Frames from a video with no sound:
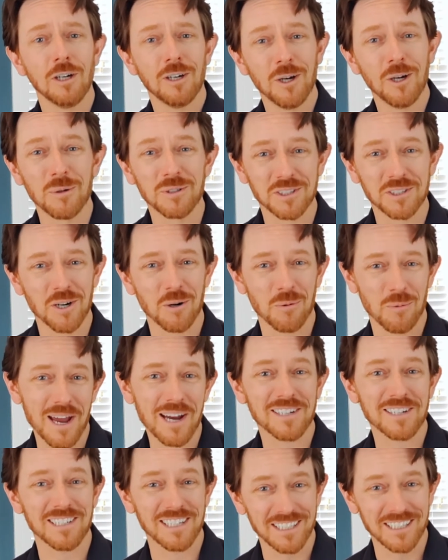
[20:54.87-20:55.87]
who was
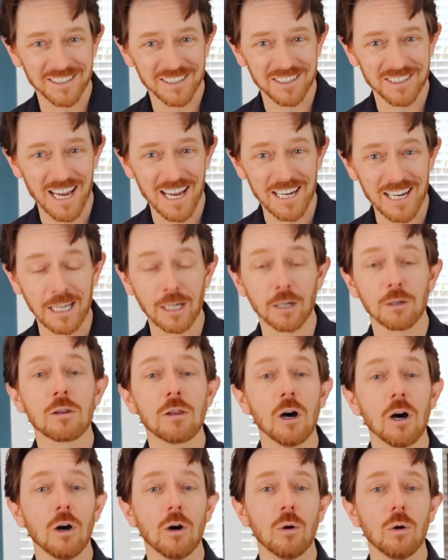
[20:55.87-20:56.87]
correct in stating,
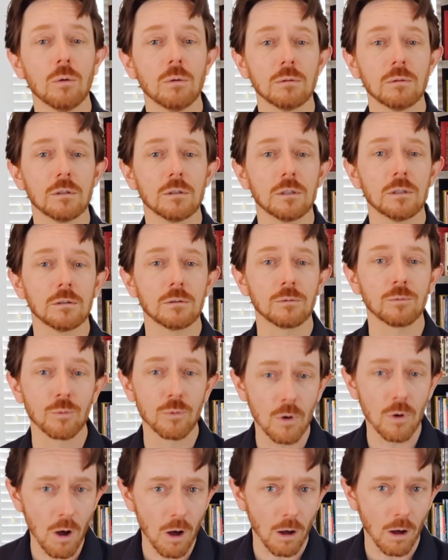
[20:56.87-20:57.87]
though
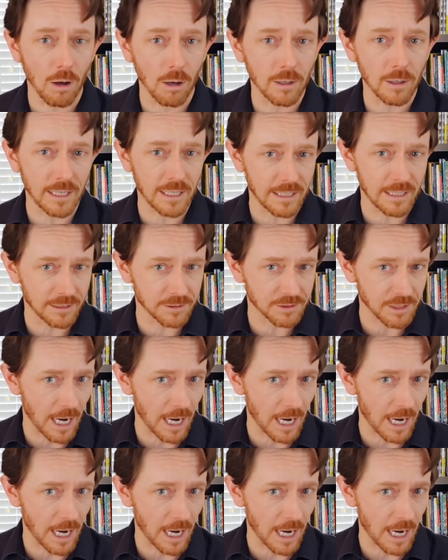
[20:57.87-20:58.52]
wrong in his